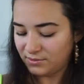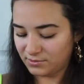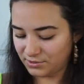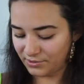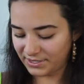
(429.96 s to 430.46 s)

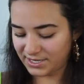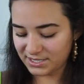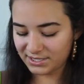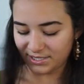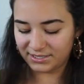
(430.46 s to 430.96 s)
So I
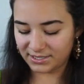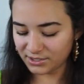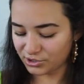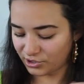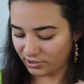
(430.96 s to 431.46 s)
guess it
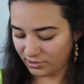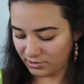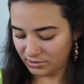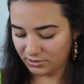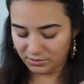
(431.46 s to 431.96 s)
does
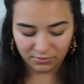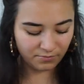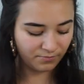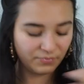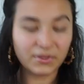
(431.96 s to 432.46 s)
curl,
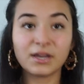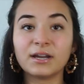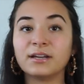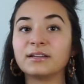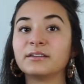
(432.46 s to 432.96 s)

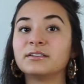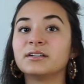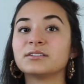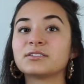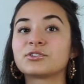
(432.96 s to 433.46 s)
and it
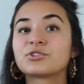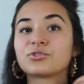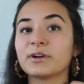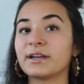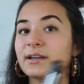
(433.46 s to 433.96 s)
does
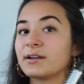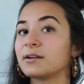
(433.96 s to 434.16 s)
straight.